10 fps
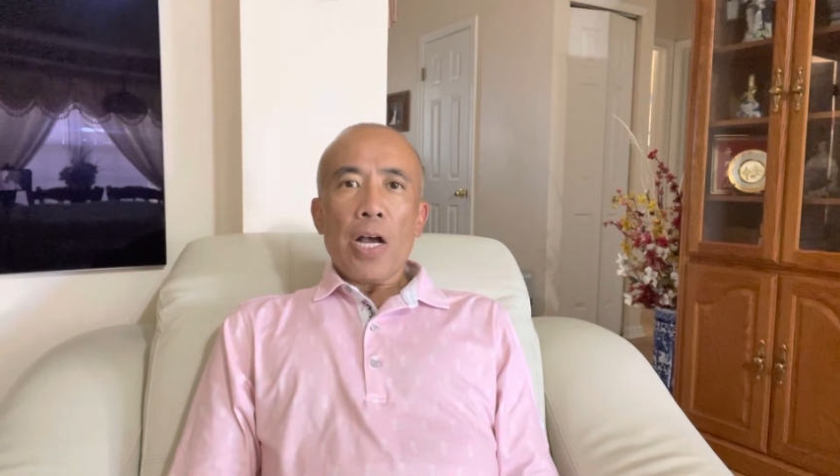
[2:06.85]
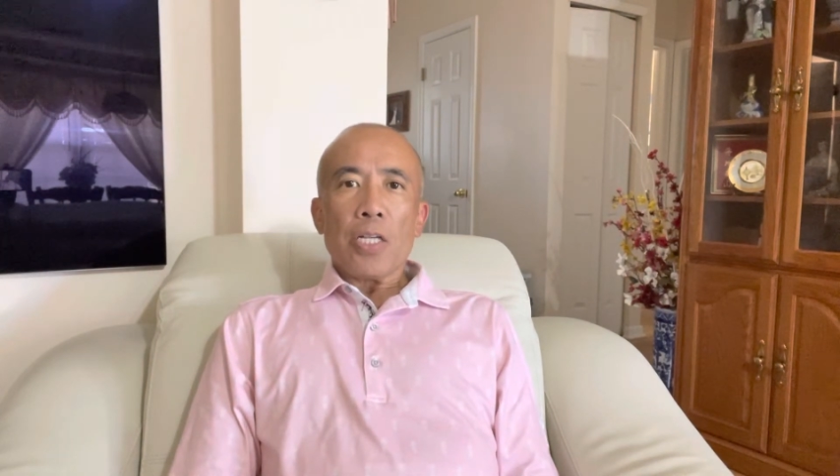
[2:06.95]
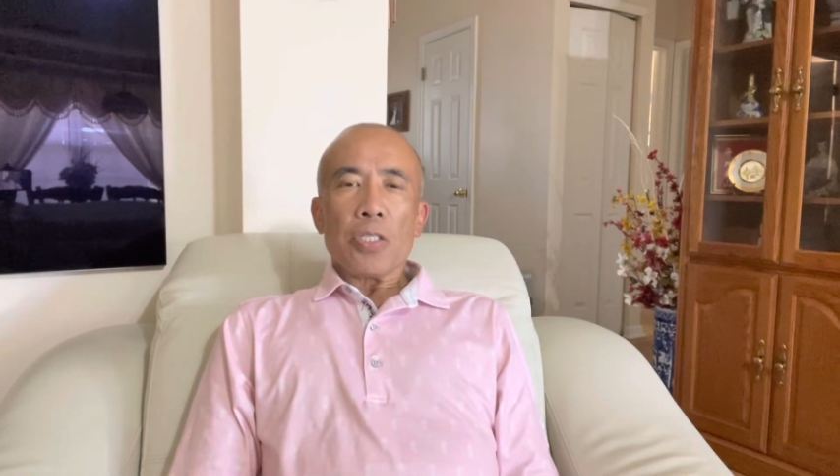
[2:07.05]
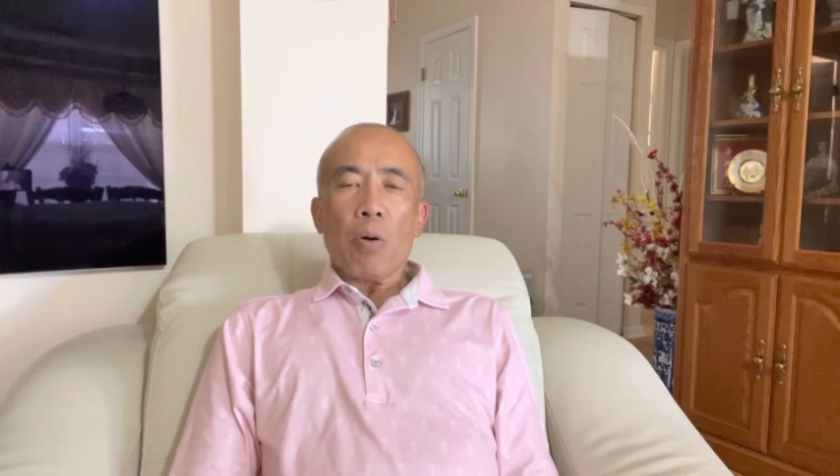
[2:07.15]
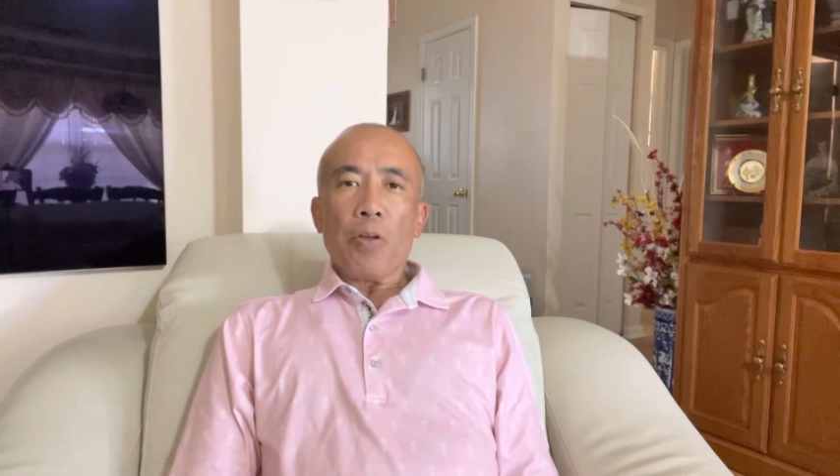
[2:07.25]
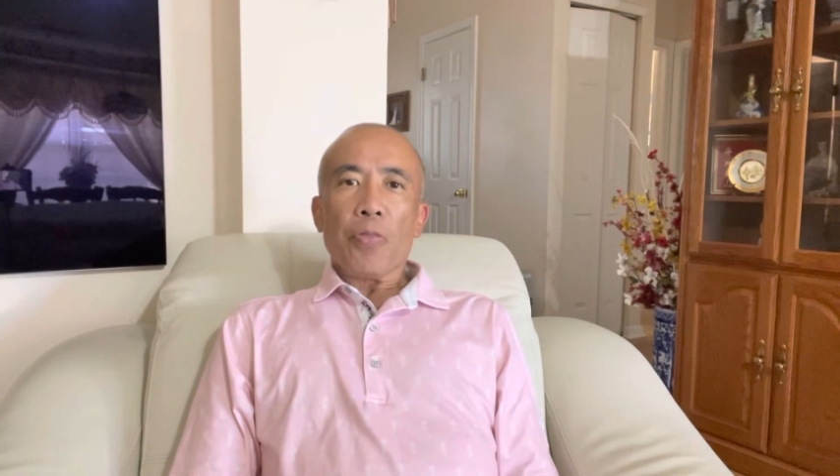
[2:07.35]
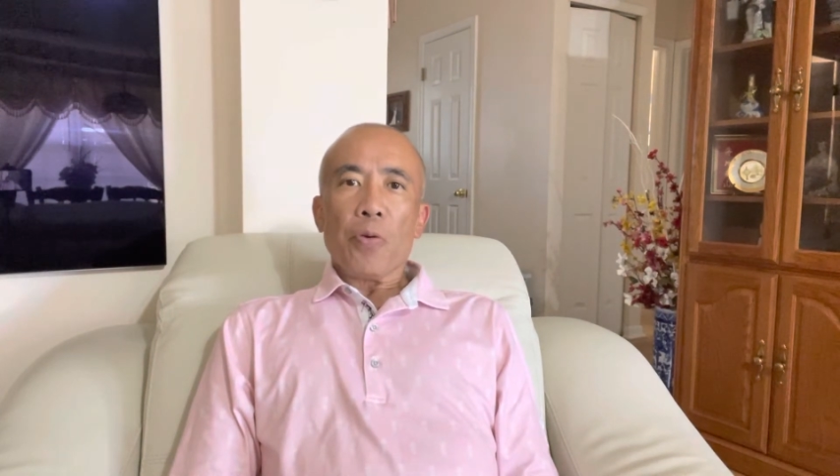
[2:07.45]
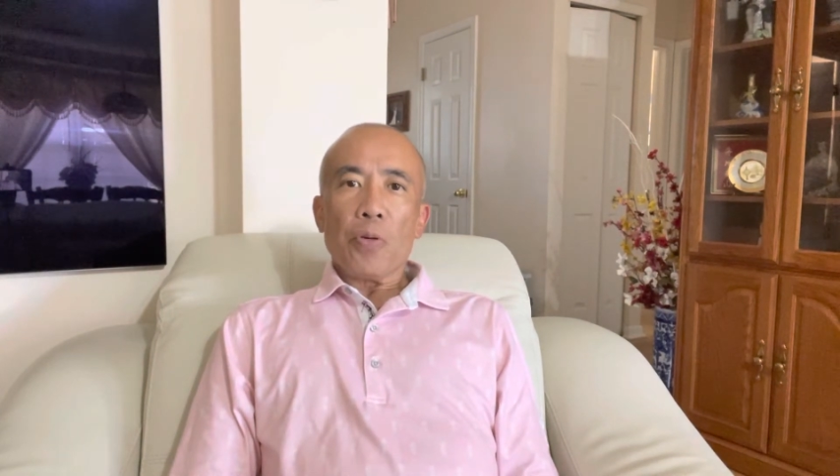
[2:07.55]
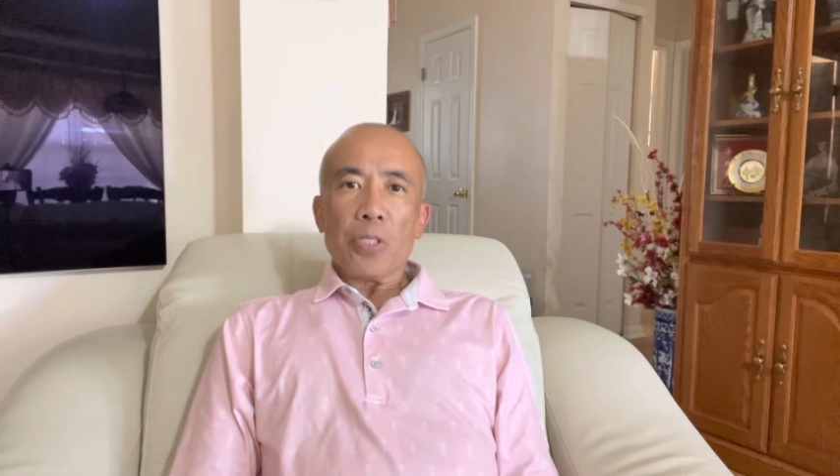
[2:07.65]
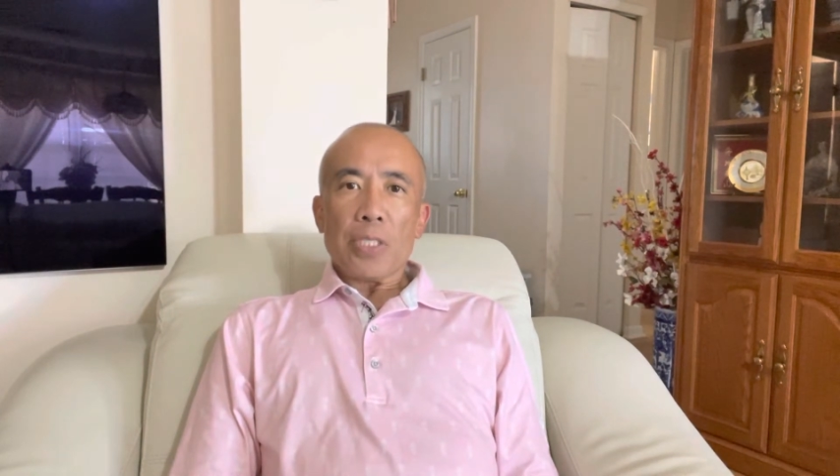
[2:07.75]
So on
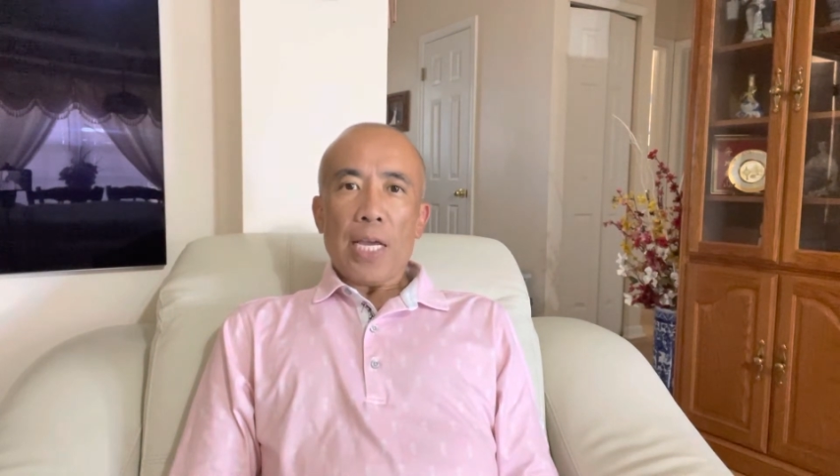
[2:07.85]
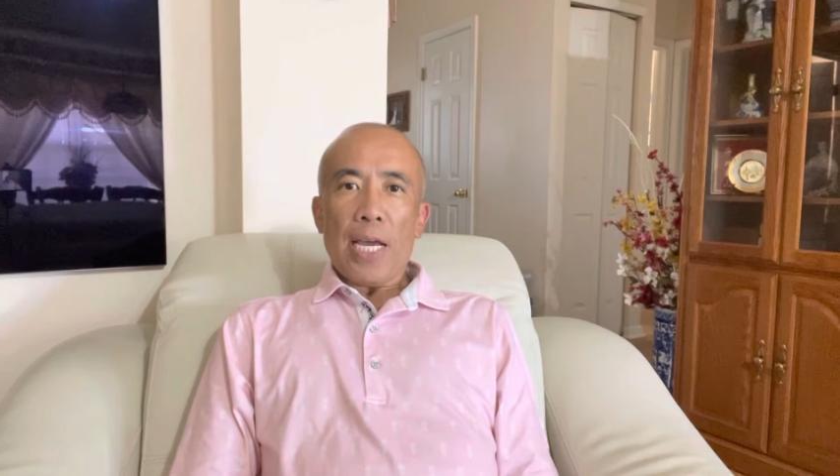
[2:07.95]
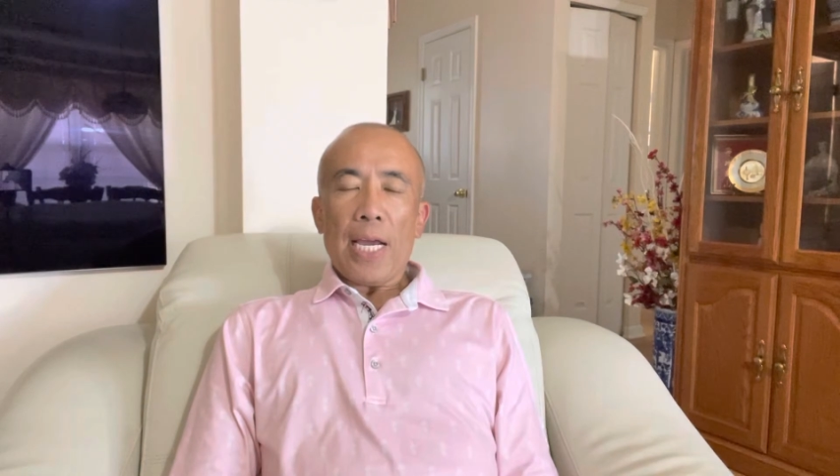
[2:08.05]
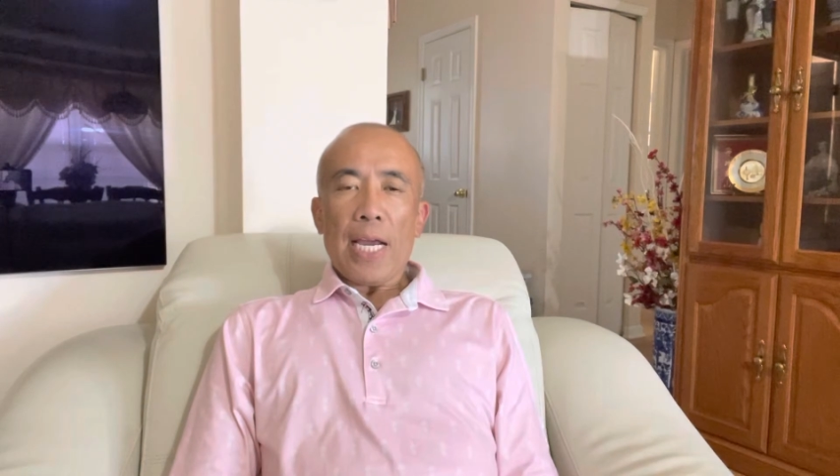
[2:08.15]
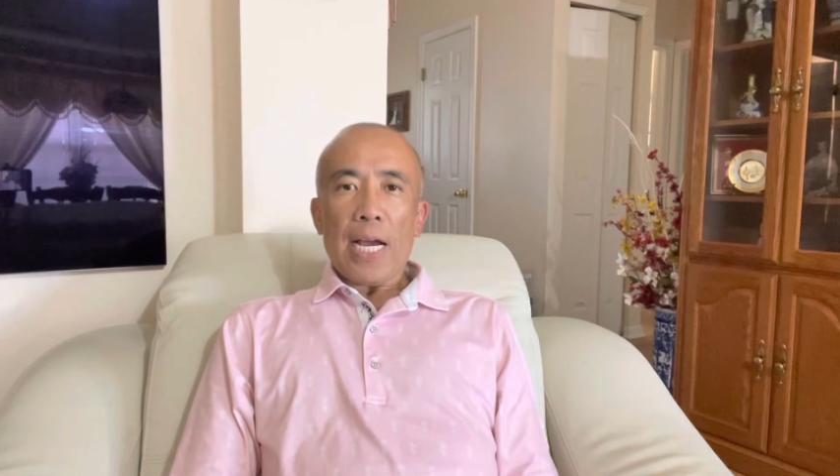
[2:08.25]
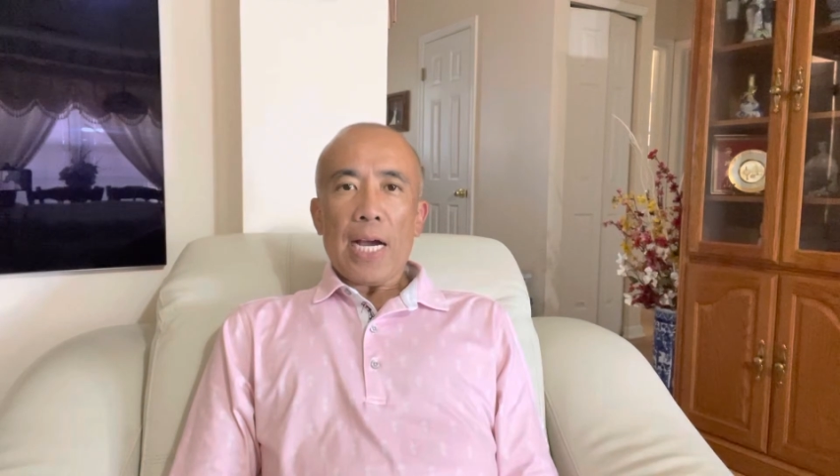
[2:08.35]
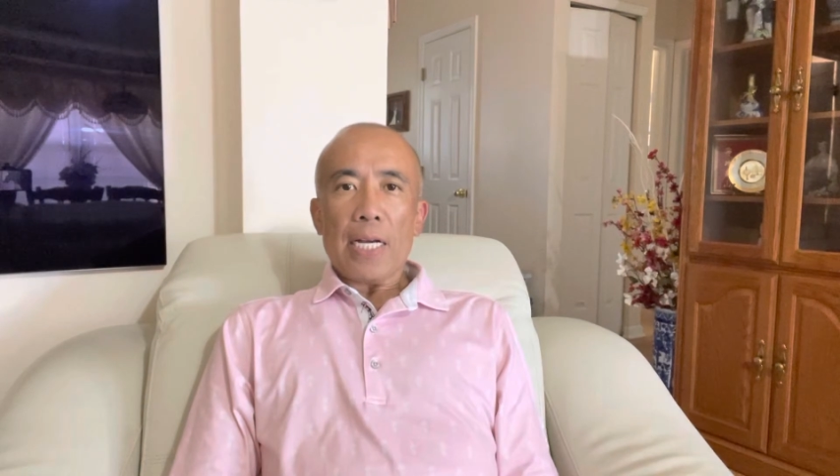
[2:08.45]
Thursday